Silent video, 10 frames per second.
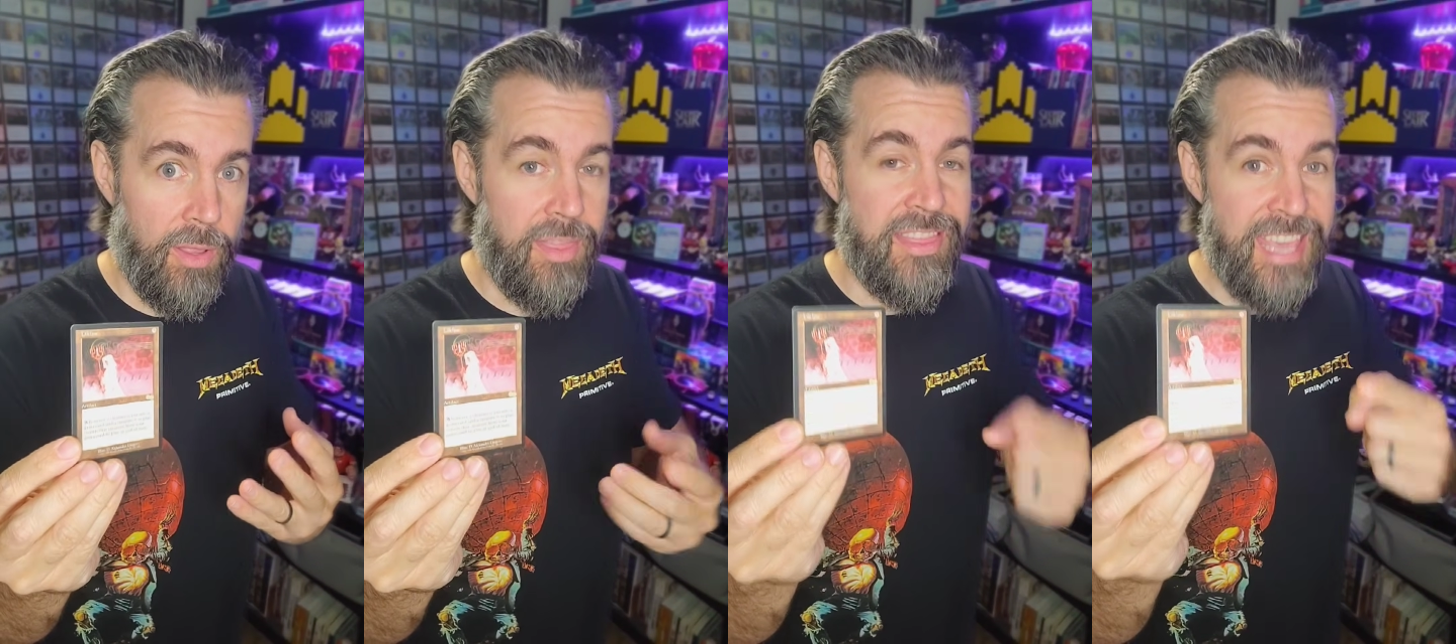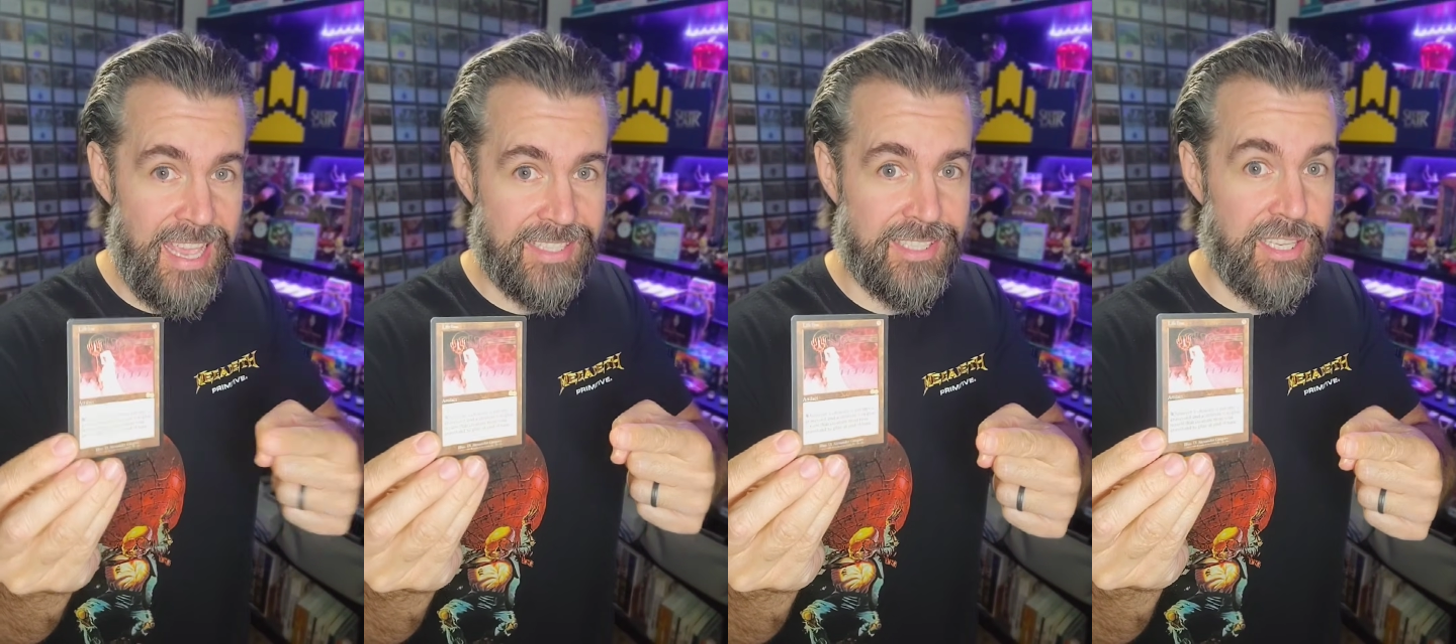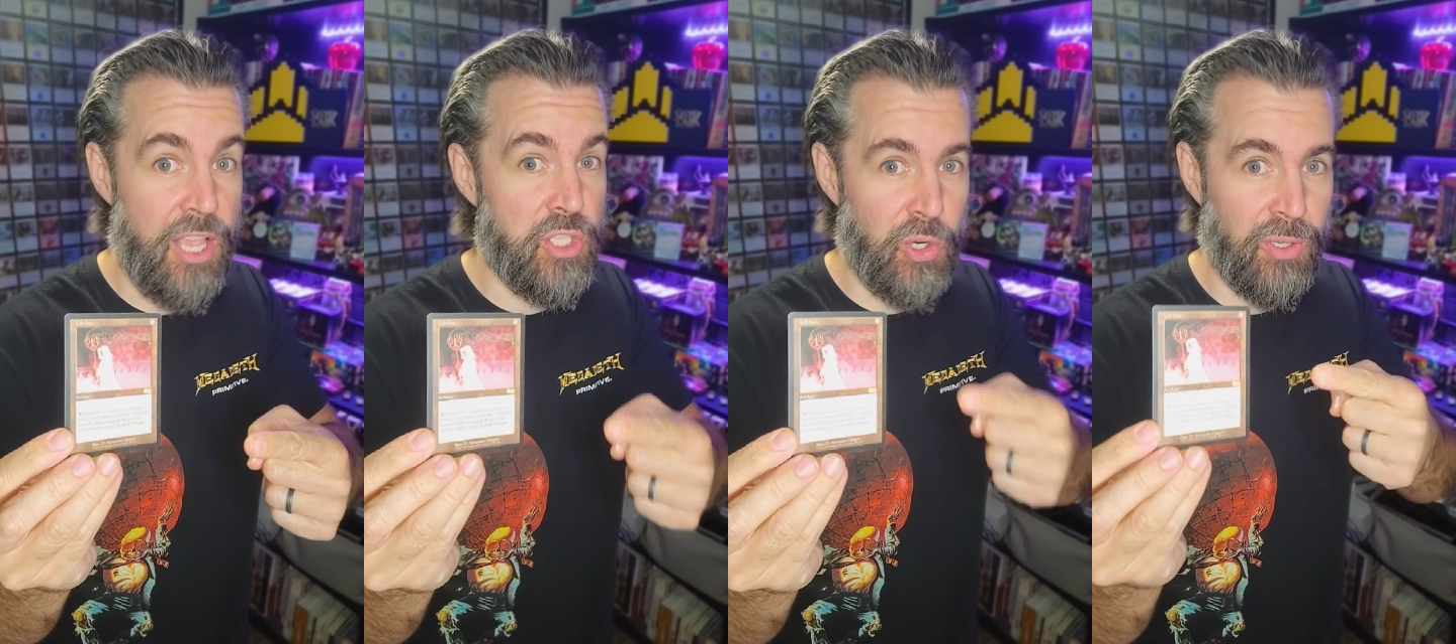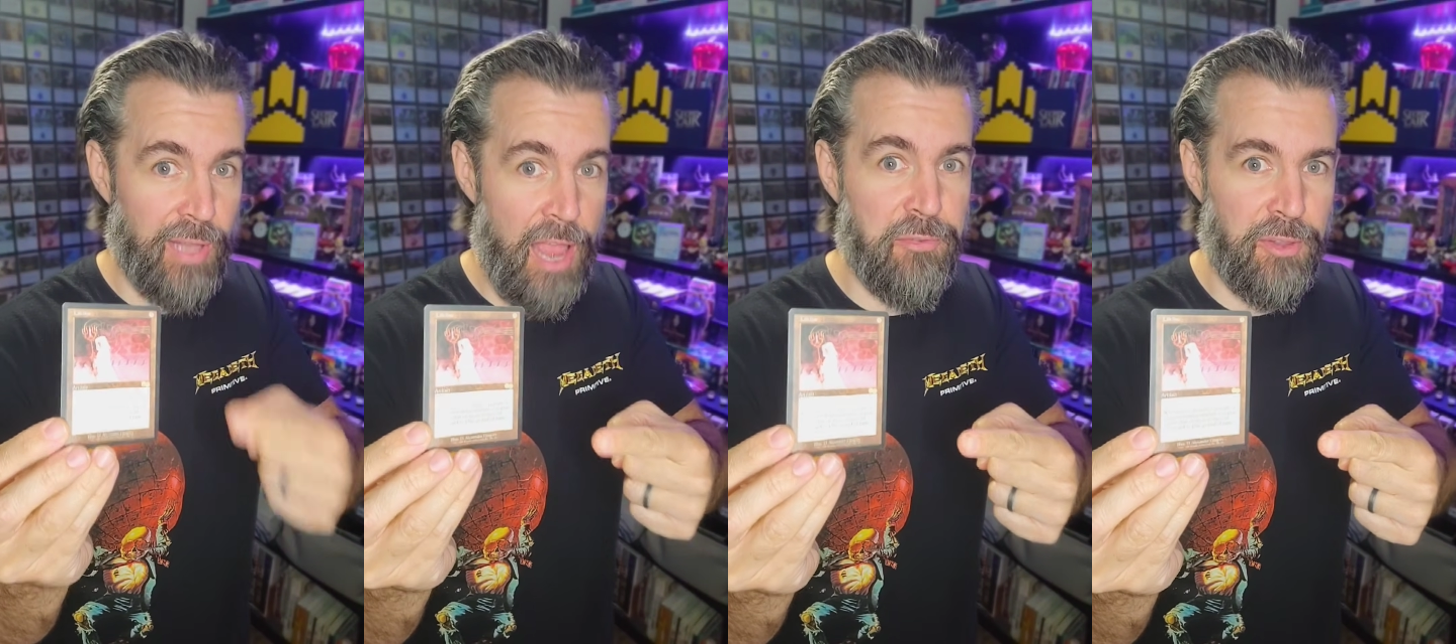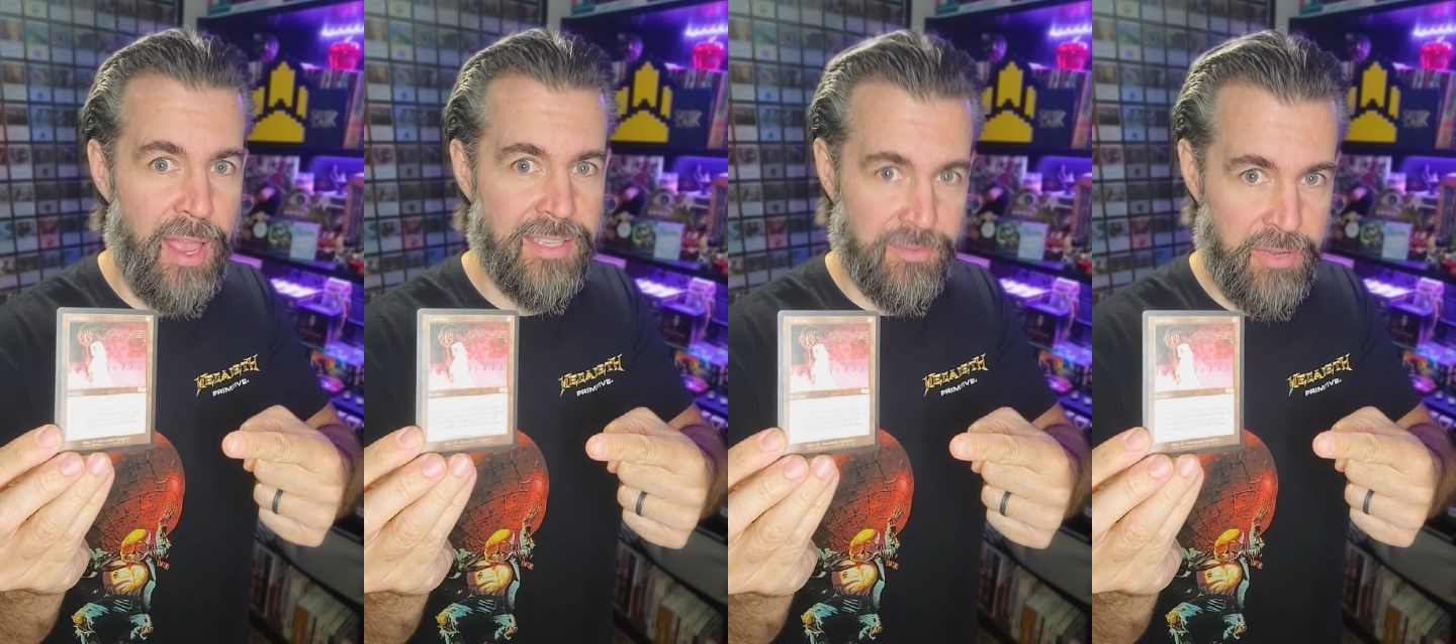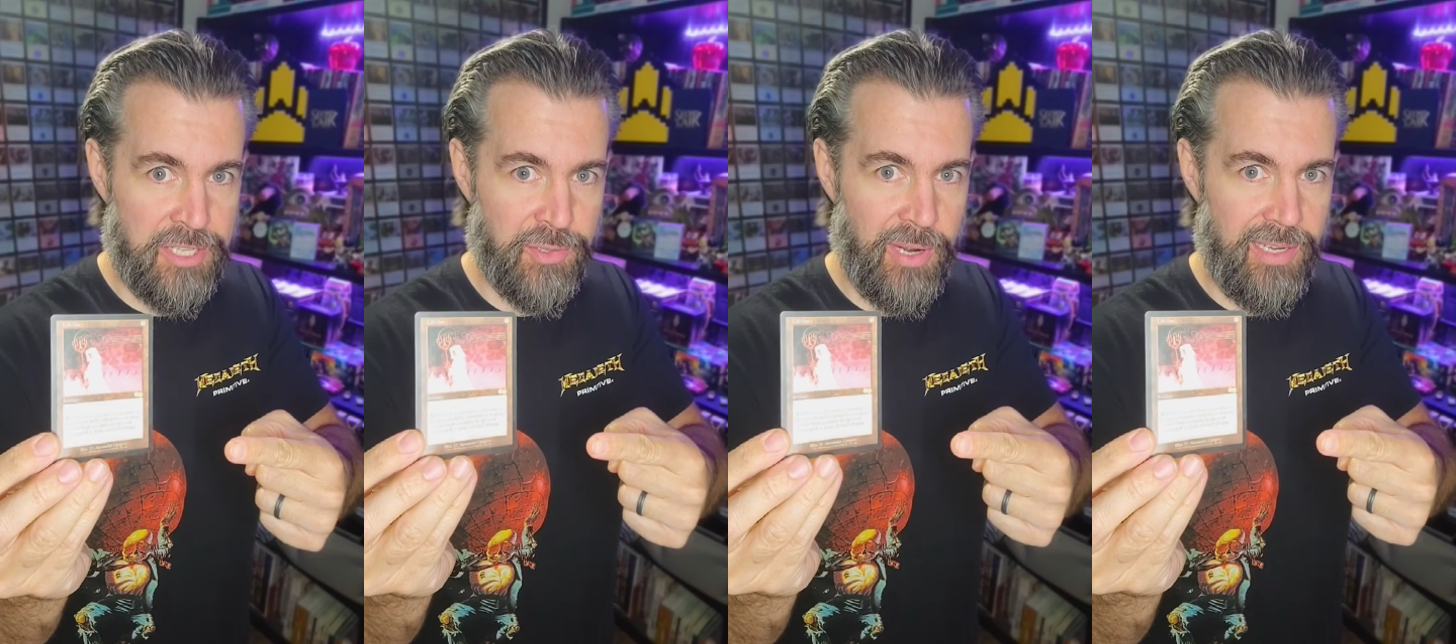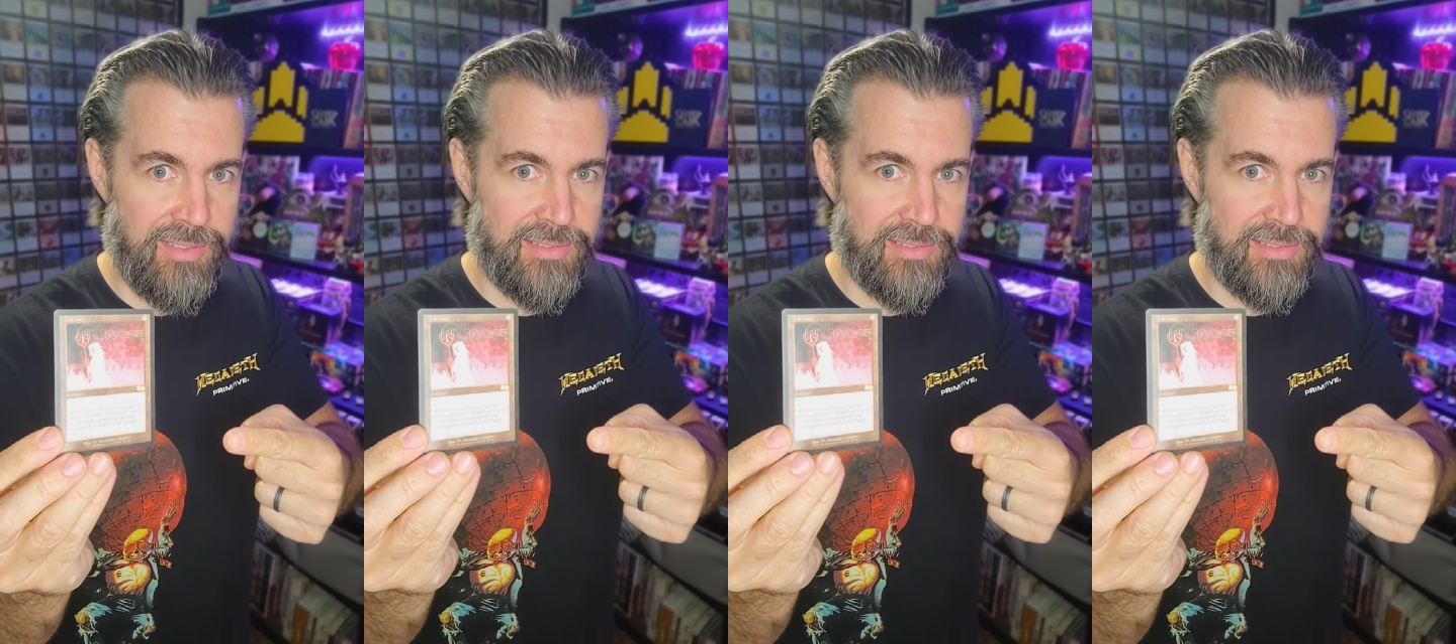this is your lifeline to victory.